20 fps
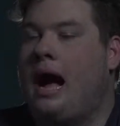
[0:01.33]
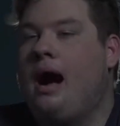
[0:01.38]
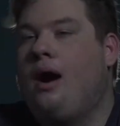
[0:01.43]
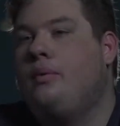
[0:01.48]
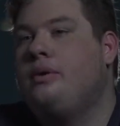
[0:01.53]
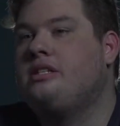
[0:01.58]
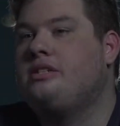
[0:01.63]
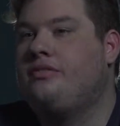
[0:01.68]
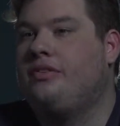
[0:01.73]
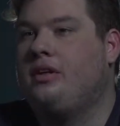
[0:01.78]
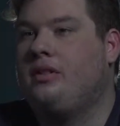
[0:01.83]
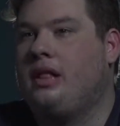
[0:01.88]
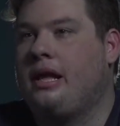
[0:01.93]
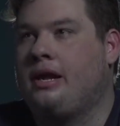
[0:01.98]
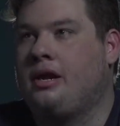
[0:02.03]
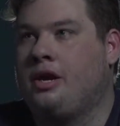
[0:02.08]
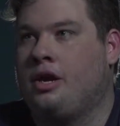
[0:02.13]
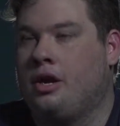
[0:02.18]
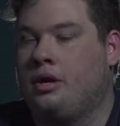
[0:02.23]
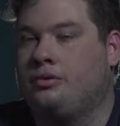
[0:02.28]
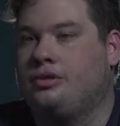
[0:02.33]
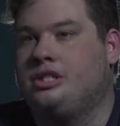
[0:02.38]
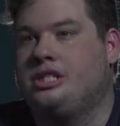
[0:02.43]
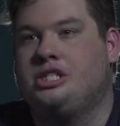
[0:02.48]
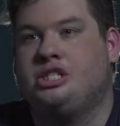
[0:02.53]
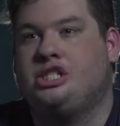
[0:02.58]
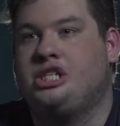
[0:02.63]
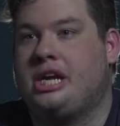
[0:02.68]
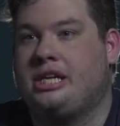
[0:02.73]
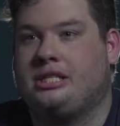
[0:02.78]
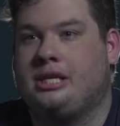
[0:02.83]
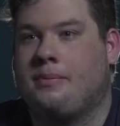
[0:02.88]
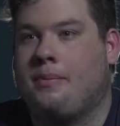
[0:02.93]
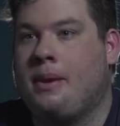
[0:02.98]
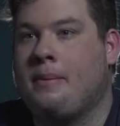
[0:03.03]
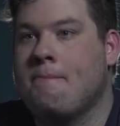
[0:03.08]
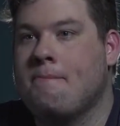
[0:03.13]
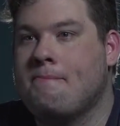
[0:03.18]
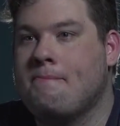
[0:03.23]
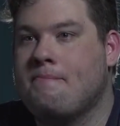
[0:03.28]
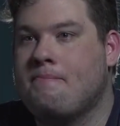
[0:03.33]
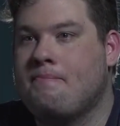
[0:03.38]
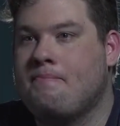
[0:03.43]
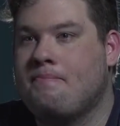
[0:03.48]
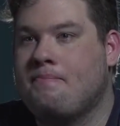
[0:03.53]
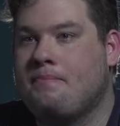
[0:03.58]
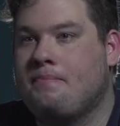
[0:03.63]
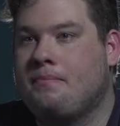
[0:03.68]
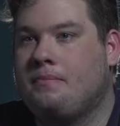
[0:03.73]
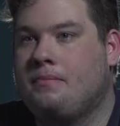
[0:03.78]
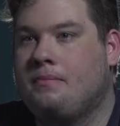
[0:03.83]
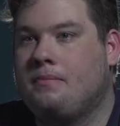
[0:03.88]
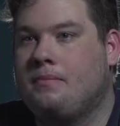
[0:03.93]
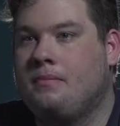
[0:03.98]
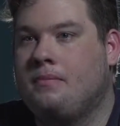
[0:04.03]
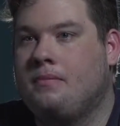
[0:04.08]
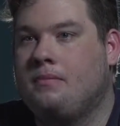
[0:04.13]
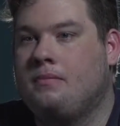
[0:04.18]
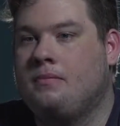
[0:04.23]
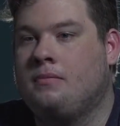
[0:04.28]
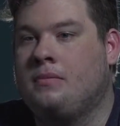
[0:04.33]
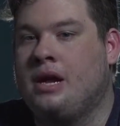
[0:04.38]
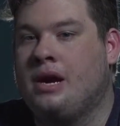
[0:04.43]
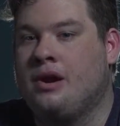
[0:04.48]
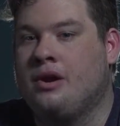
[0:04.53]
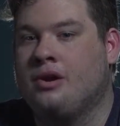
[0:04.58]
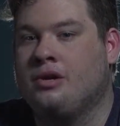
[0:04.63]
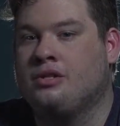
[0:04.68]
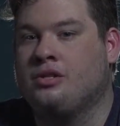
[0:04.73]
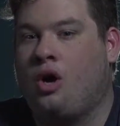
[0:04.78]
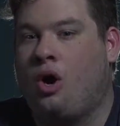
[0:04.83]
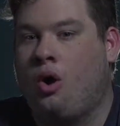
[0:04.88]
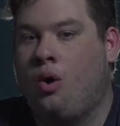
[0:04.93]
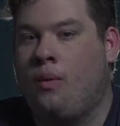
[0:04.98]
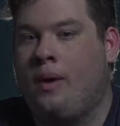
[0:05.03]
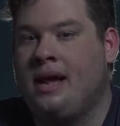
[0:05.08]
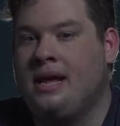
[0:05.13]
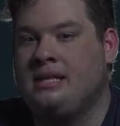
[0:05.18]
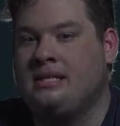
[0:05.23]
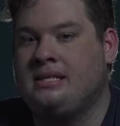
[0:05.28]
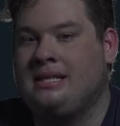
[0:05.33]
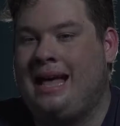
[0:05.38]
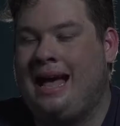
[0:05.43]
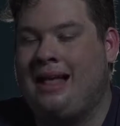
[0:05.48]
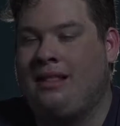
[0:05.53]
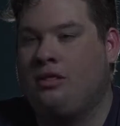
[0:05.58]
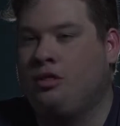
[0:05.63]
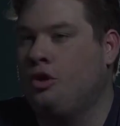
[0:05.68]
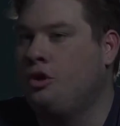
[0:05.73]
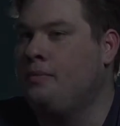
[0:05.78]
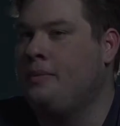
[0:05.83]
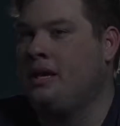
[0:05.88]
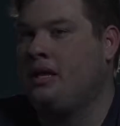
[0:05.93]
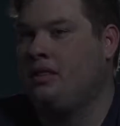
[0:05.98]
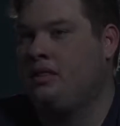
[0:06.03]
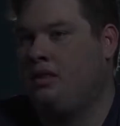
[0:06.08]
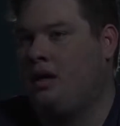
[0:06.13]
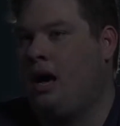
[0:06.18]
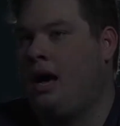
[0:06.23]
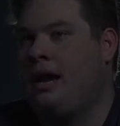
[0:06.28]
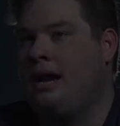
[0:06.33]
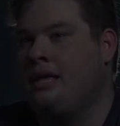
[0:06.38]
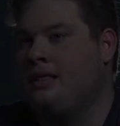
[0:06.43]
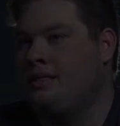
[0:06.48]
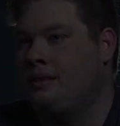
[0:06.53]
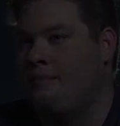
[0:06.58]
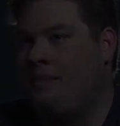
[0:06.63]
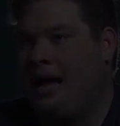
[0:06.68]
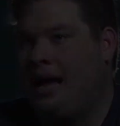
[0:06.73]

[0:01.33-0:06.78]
I always feel like a ghost is chasing me. There's always that looming thought in the